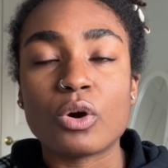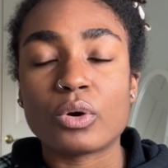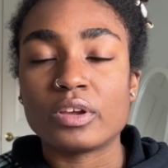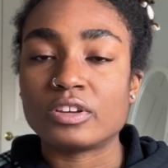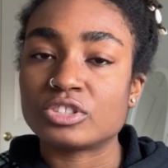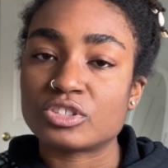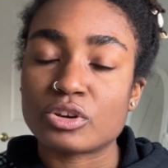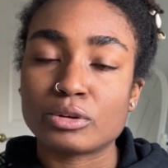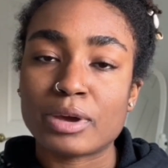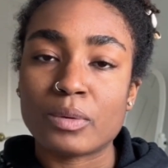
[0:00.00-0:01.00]
or you can
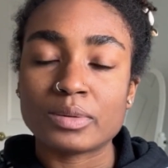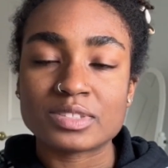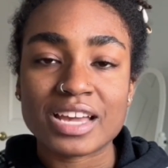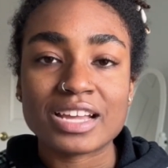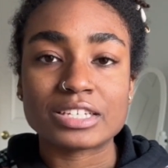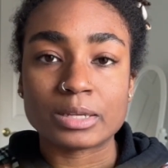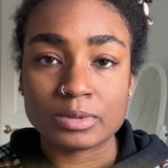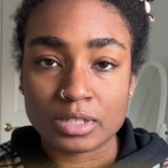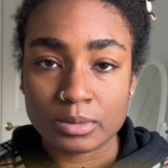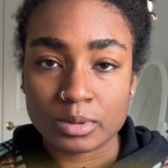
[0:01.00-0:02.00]
just go to my website,
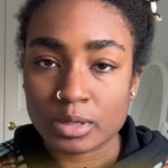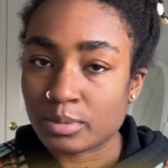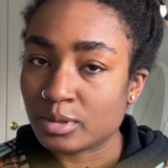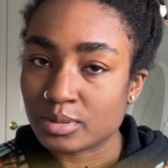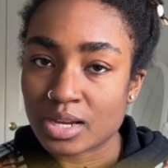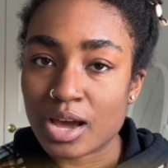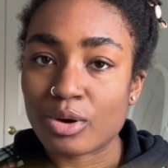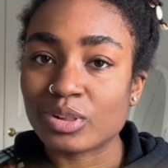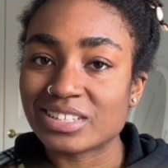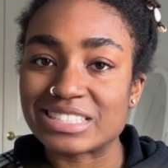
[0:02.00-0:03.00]

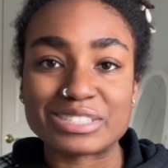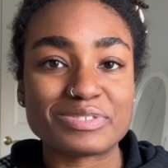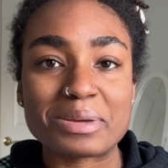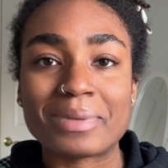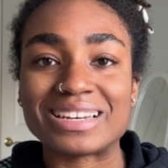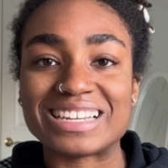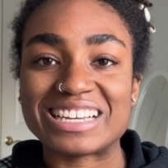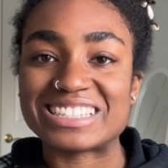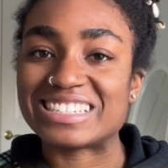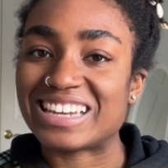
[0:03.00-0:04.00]

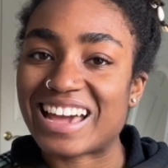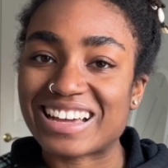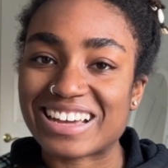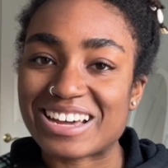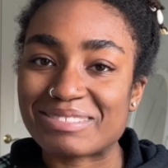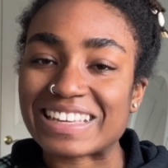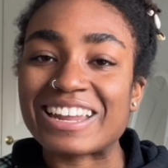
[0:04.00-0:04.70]
www.holistifitmeditation.com.